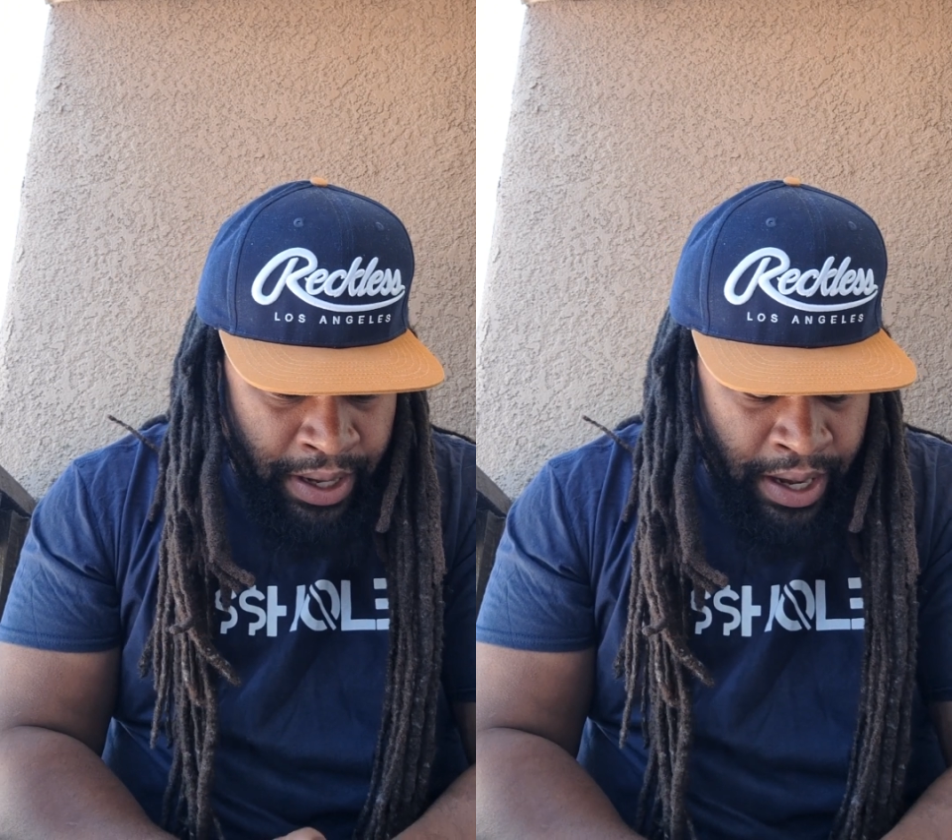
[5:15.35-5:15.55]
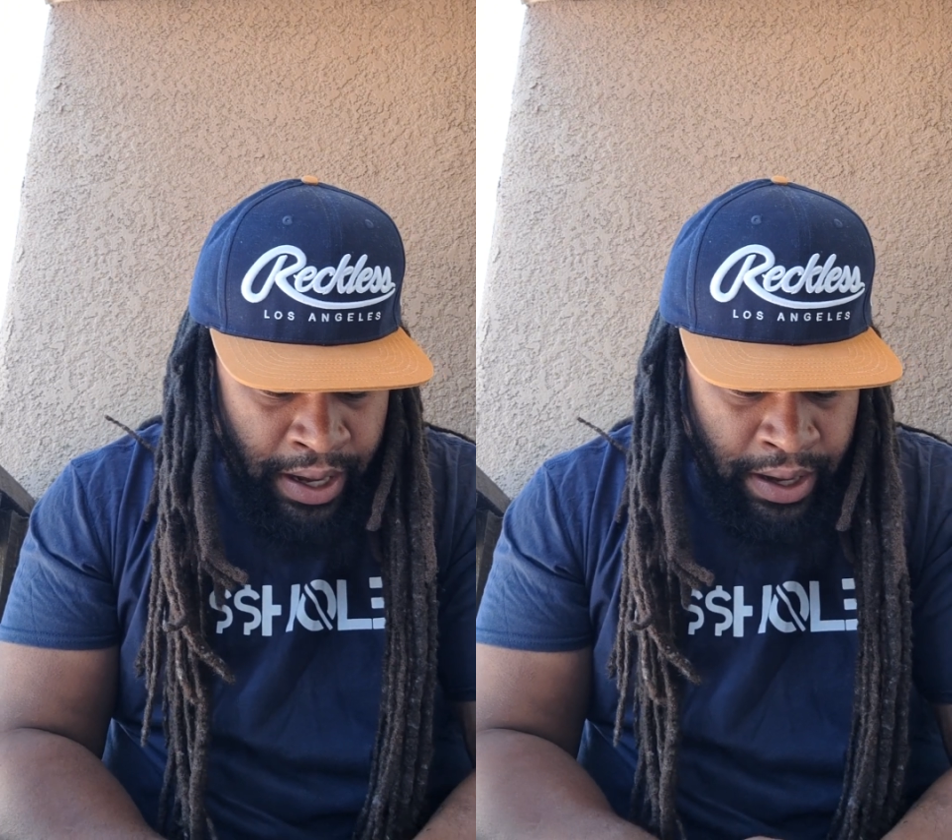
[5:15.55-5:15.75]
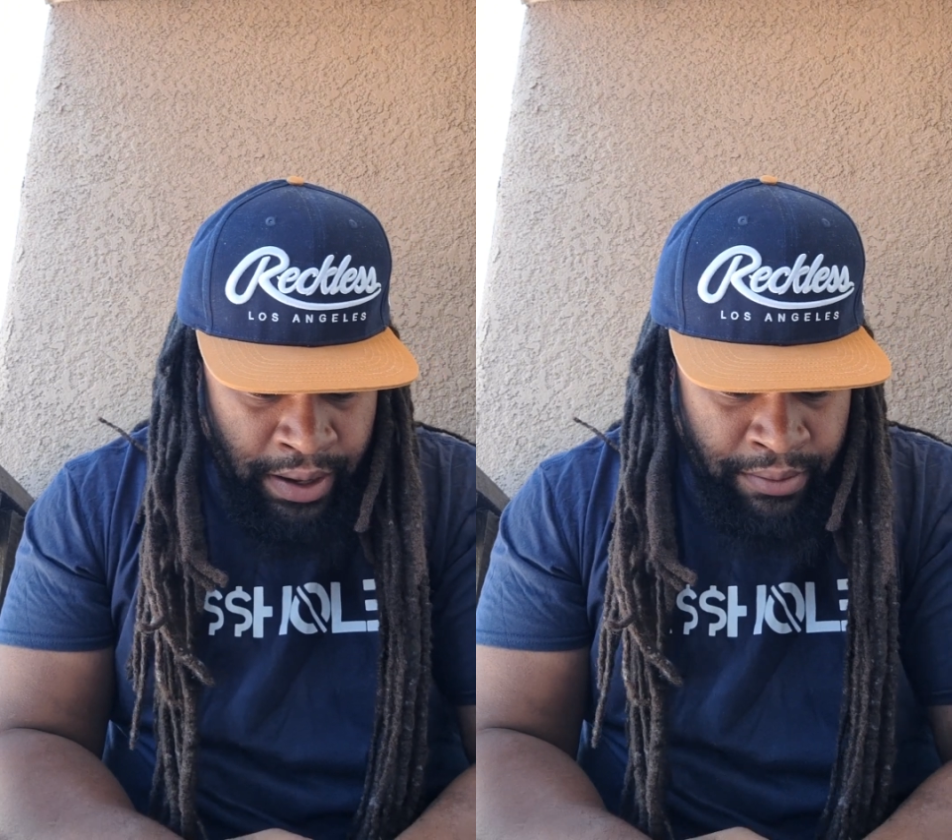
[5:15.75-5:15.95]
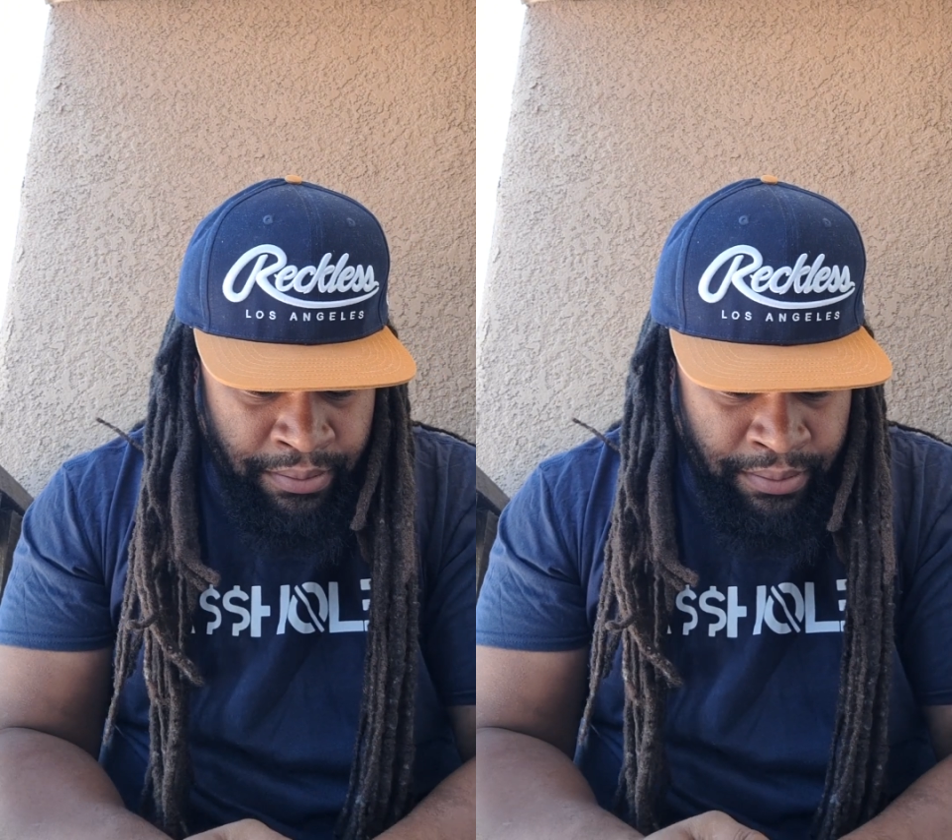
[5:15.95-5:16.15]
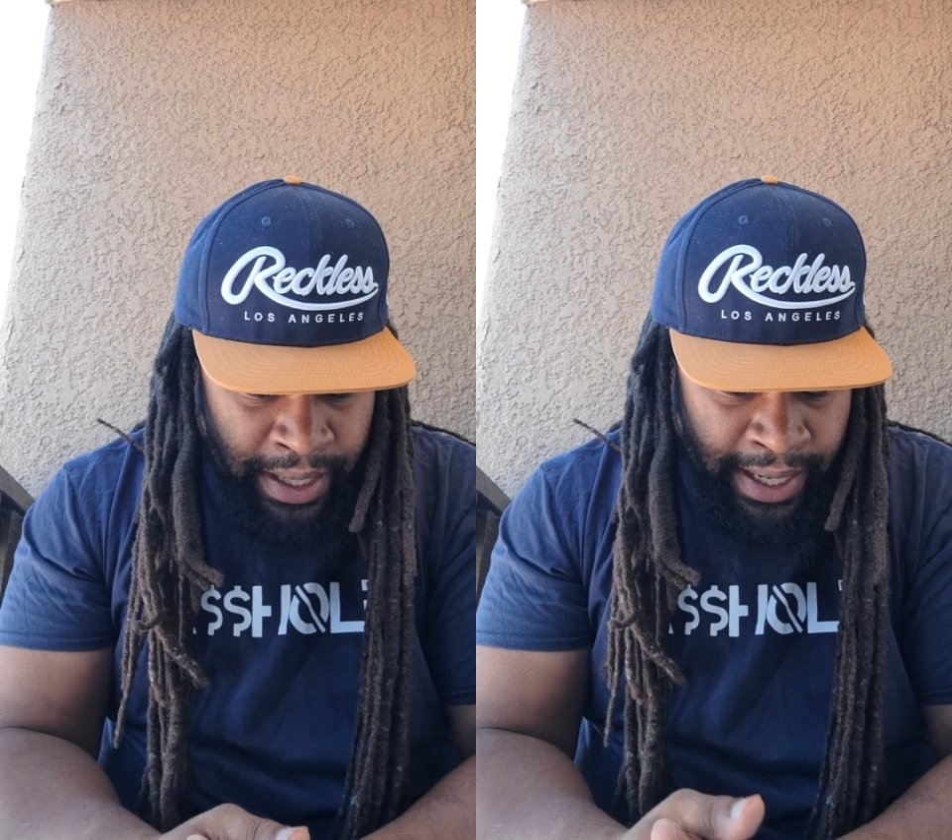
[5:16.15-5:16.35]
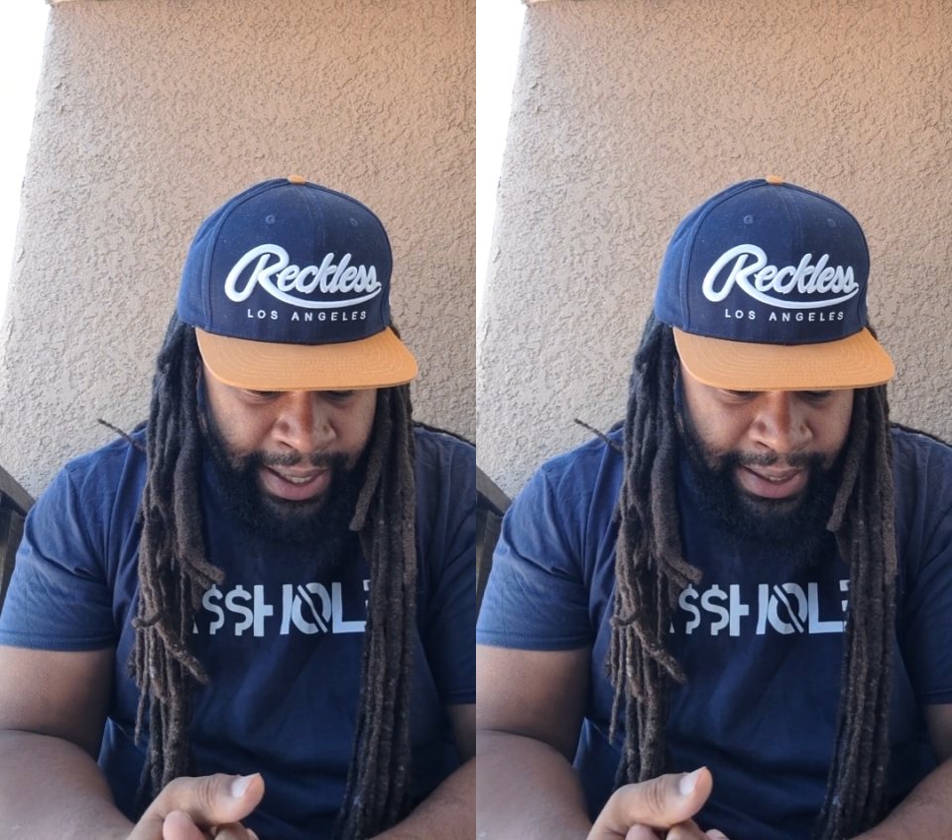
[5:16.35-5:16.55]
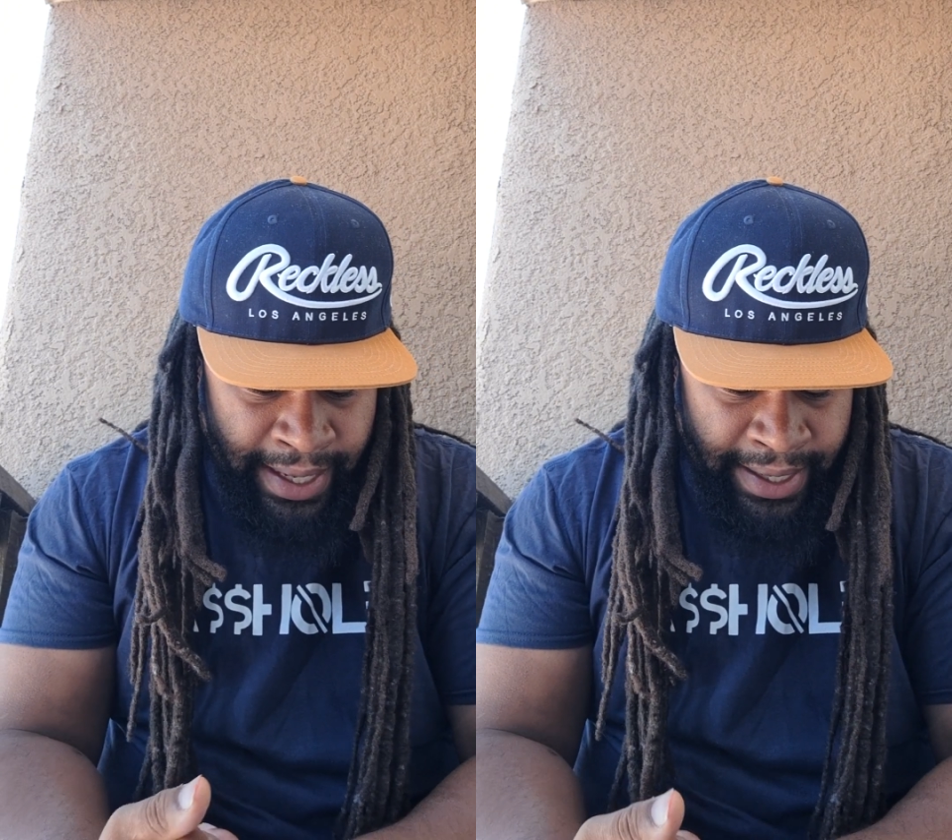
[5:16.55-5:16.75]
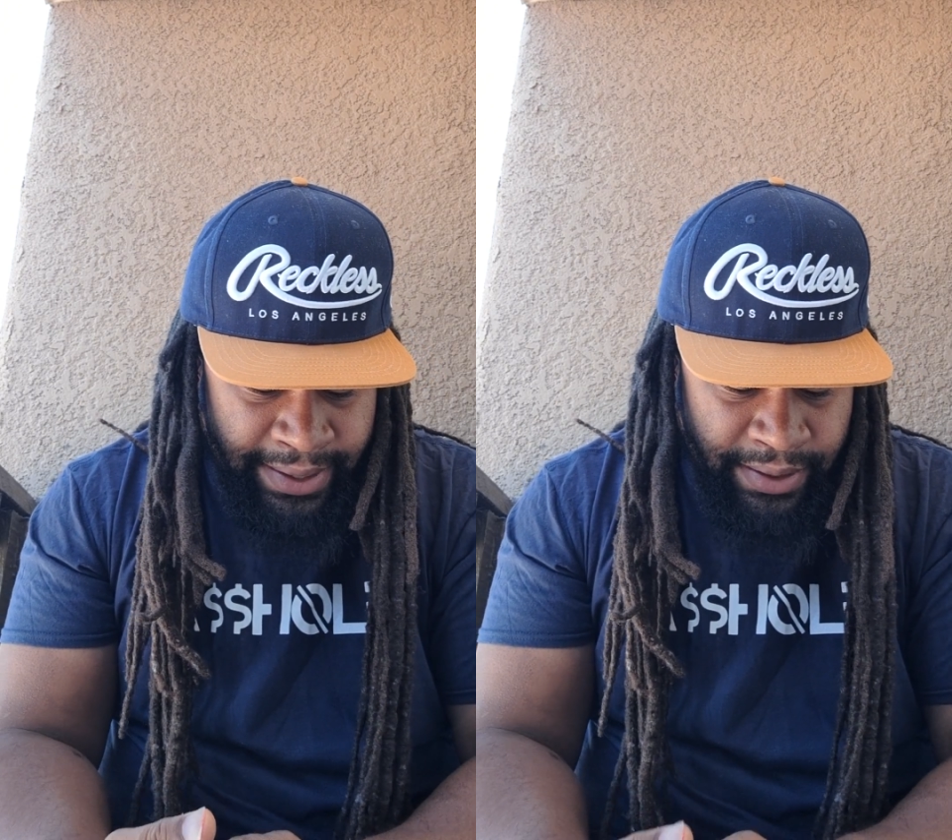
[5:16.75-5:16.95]
Um, I like
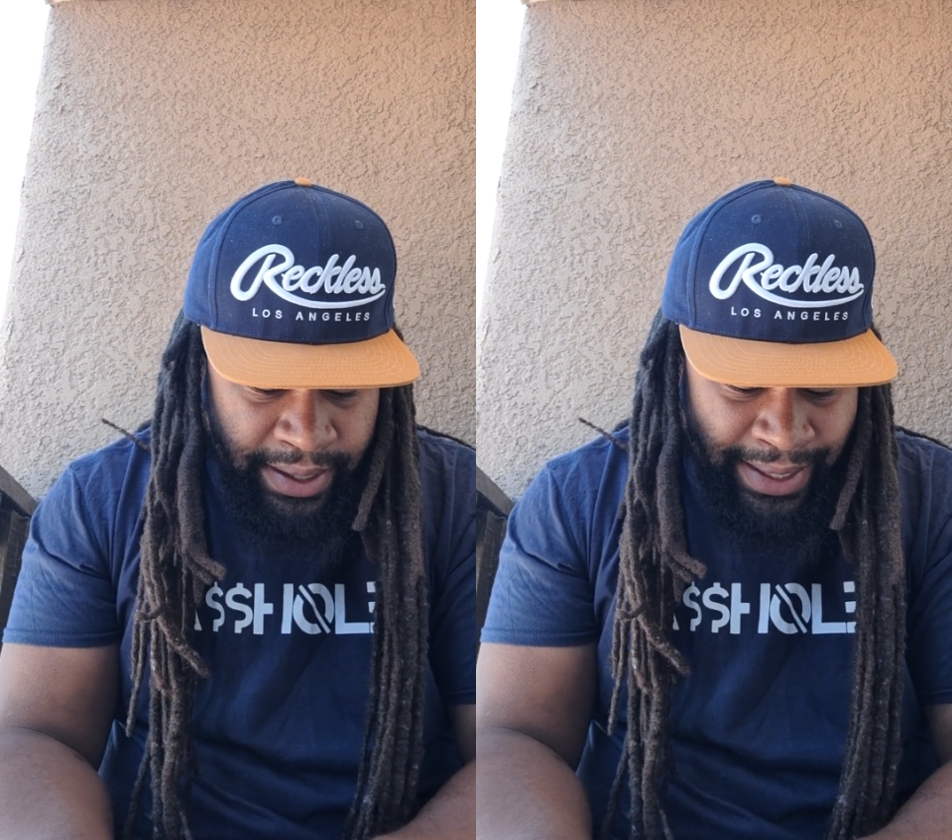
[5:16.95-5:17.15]
Elena,